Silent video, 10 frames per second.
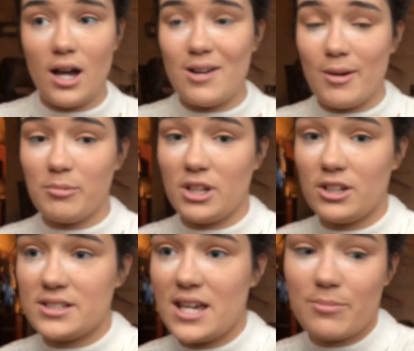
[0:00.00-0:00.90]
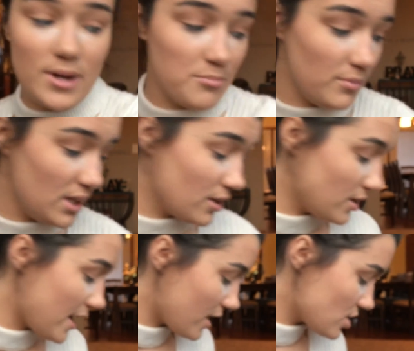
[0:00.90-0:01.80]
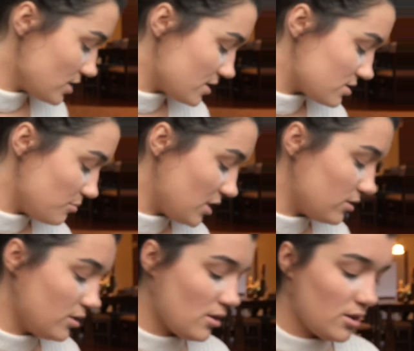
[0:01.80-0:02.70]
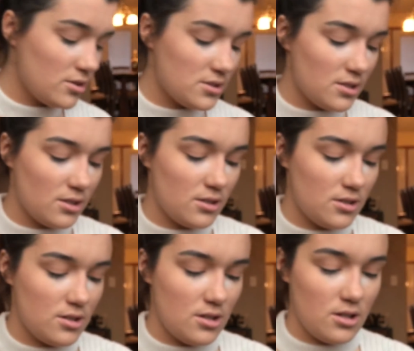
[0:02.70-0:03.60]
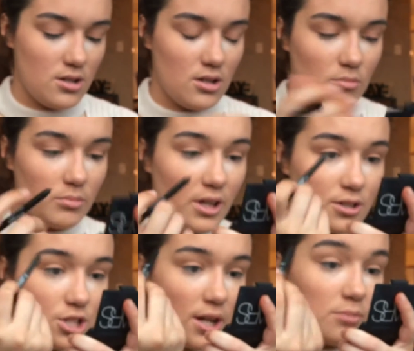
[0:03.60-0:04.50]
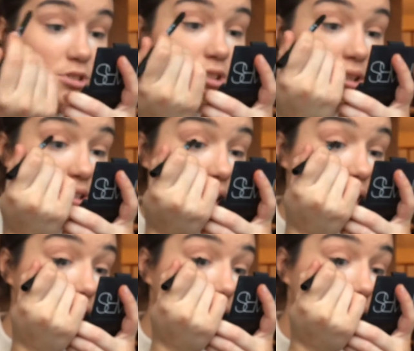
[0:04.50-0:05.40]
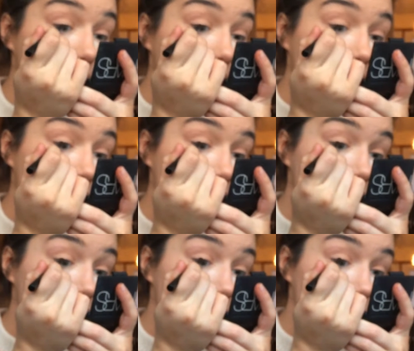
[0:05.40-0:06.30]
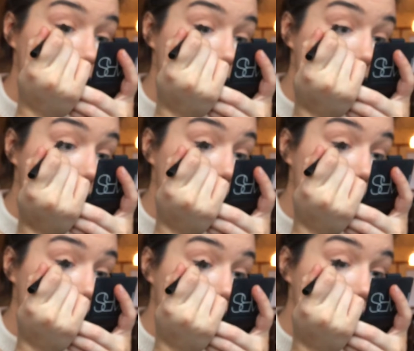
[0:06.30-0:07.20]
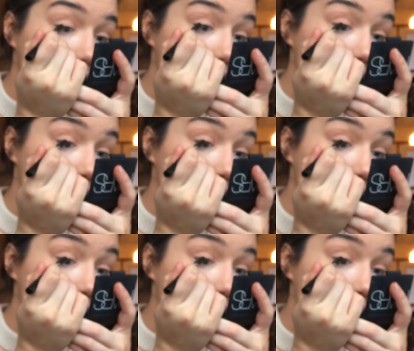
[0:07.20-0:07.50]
I'm gonna take my mirror, actually there's a mirror in the NARS blush, and I'm just gonna take that and run it along